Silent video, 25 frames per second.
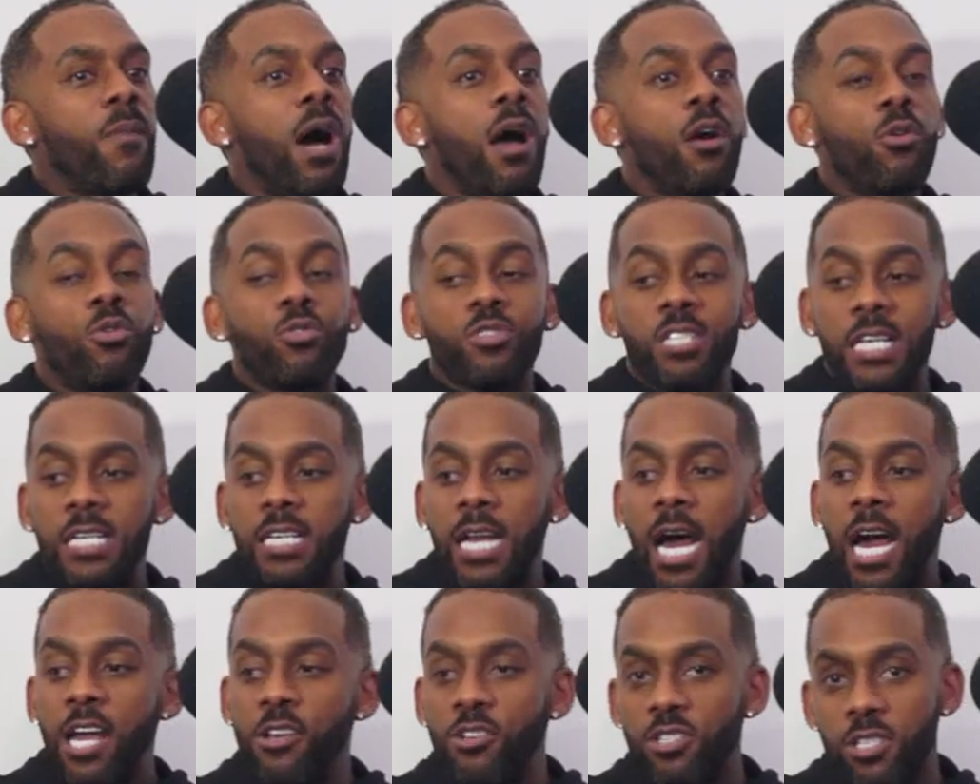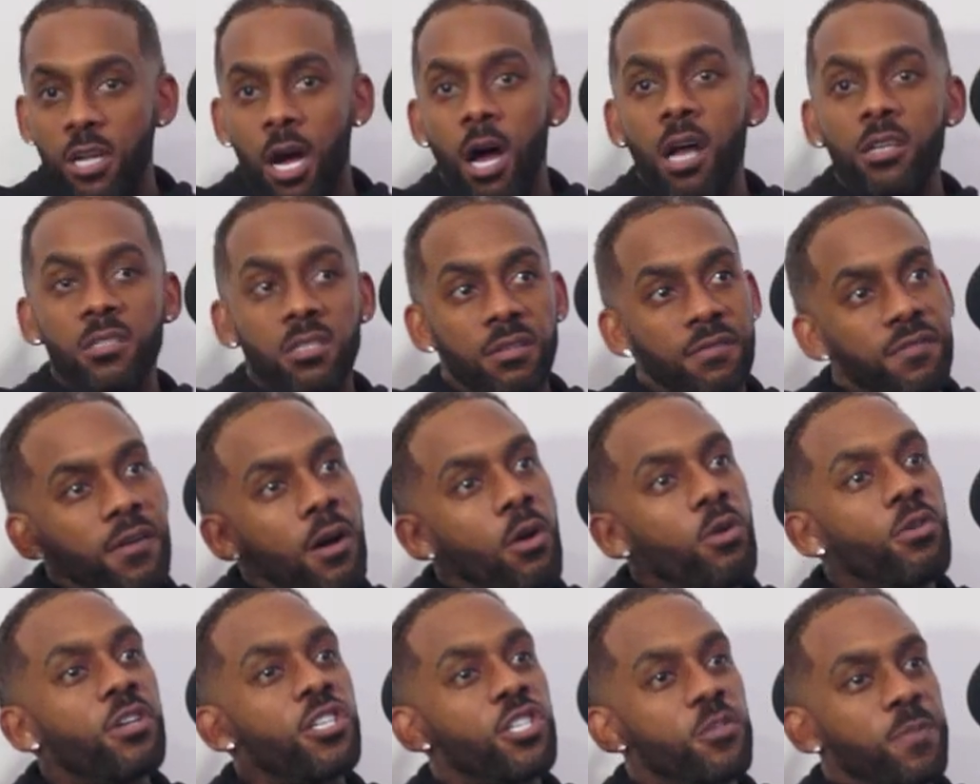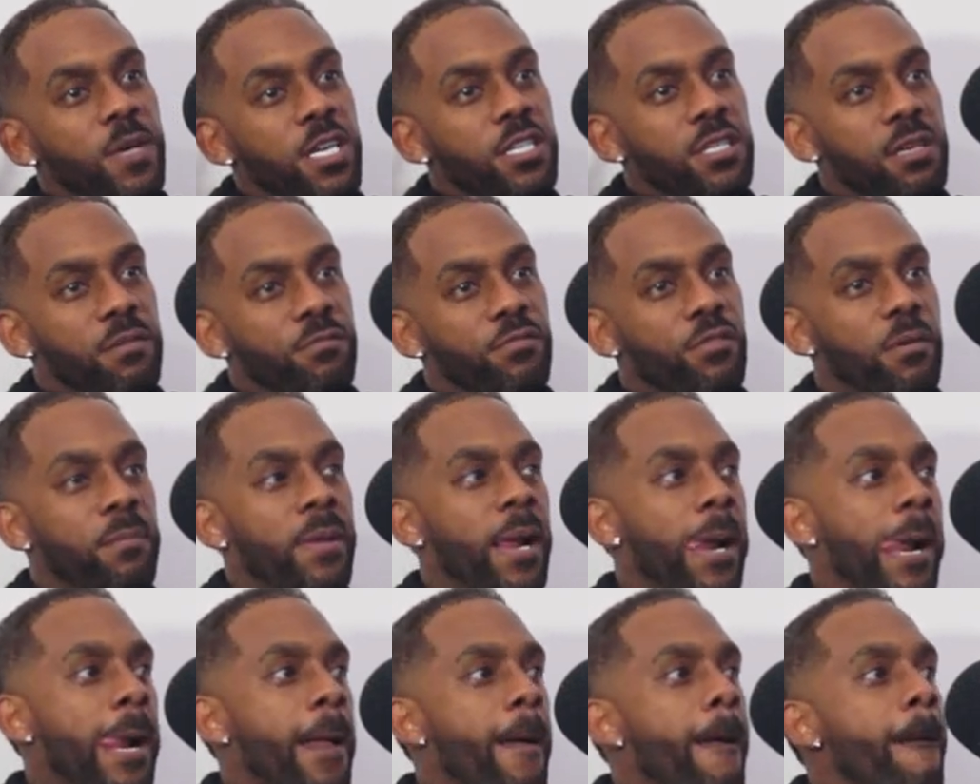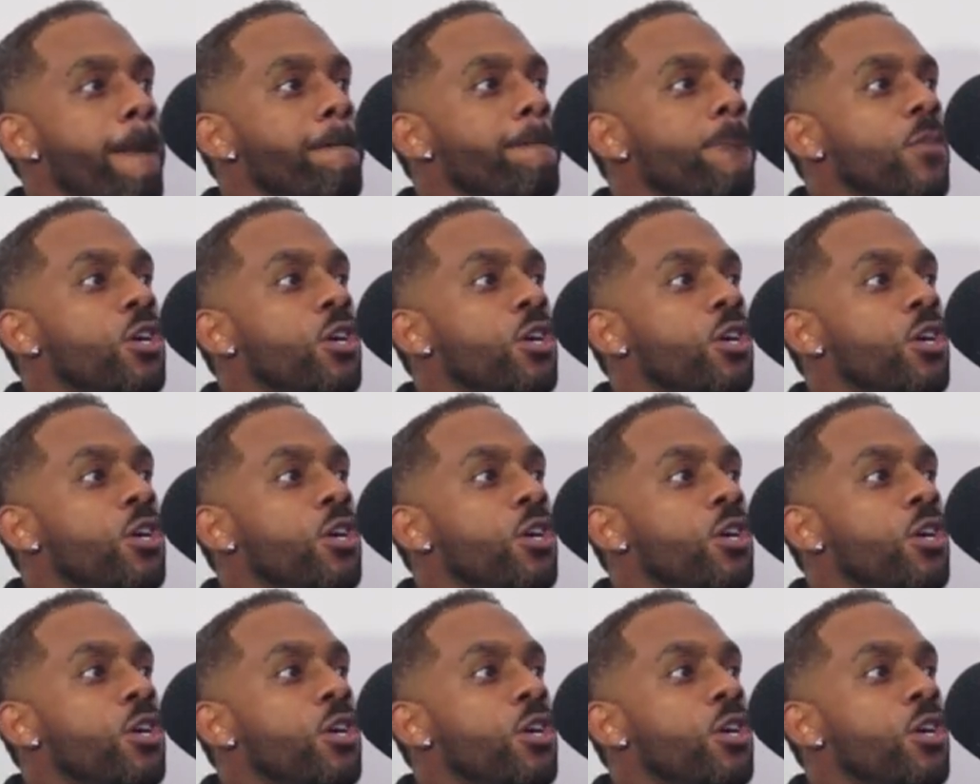My uncle said that I used to answer the phone and speak to him for a bit. Mm.